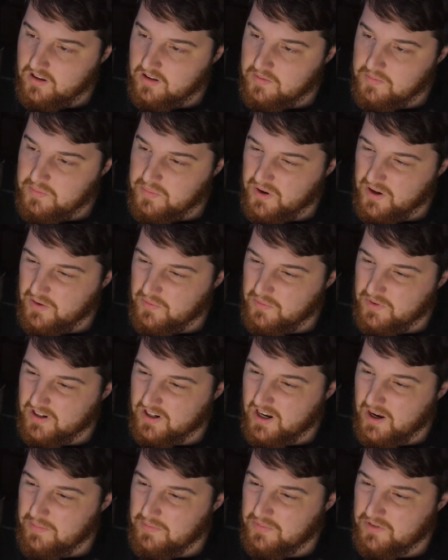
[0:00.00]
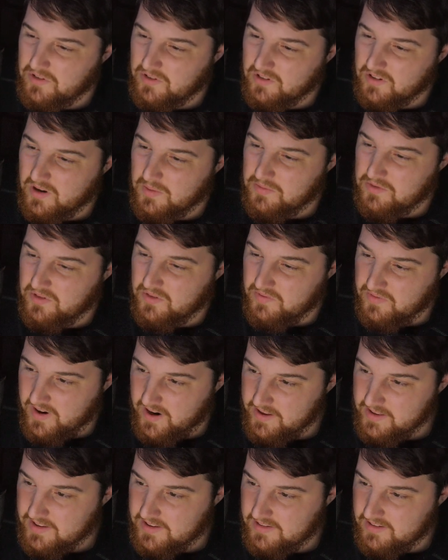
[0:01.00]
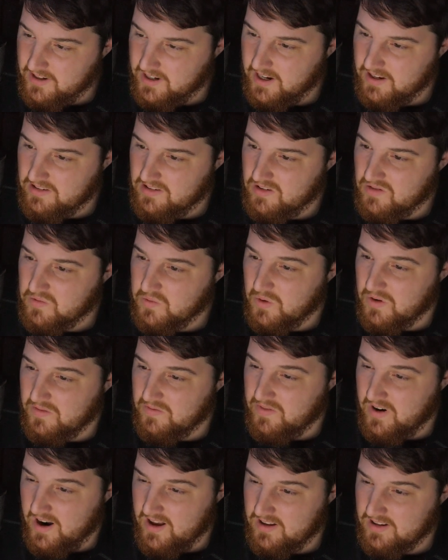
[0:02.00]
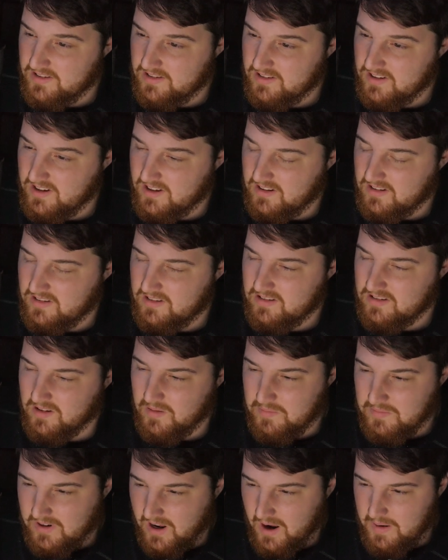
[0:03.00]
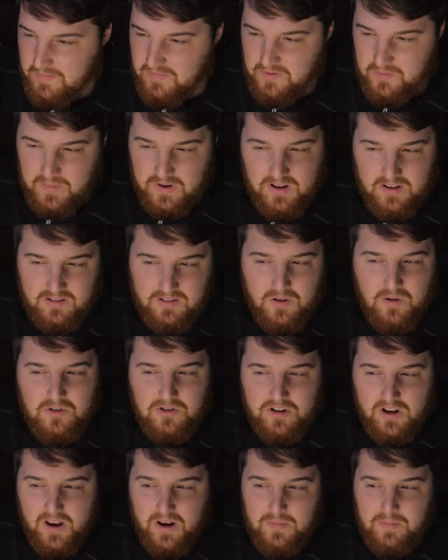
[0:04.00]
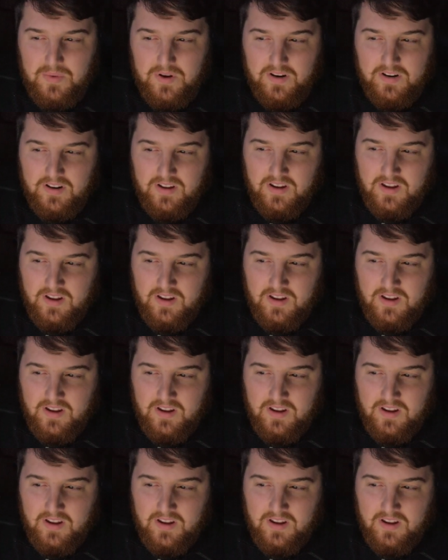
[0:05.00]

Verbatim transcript: But when it comes to violence, and I guess that's where violence can sometimes be associated, but